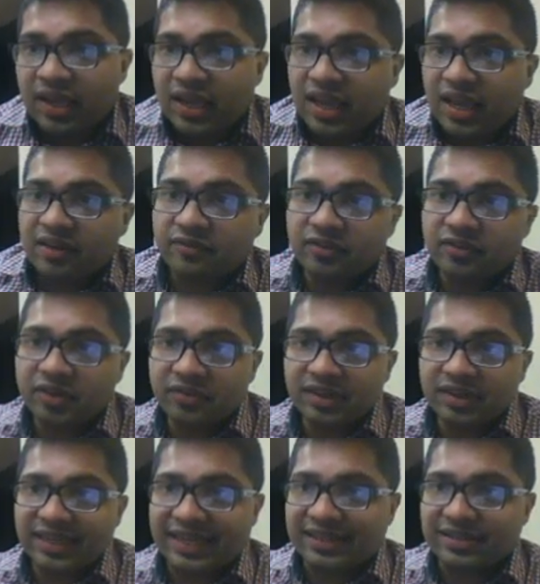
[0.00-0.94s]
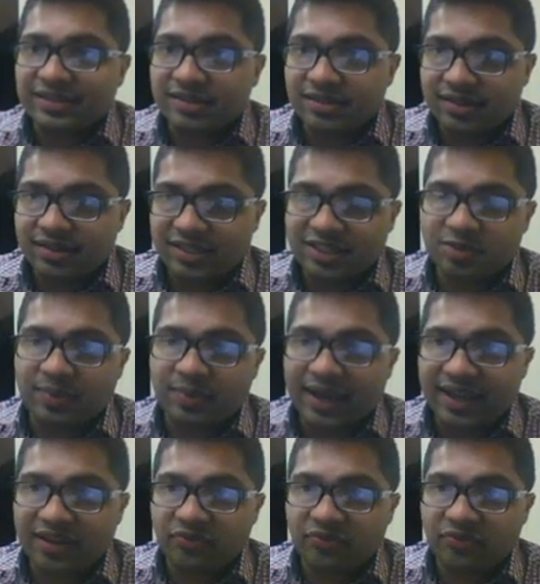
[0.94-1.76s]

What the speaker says: Everyone else is buying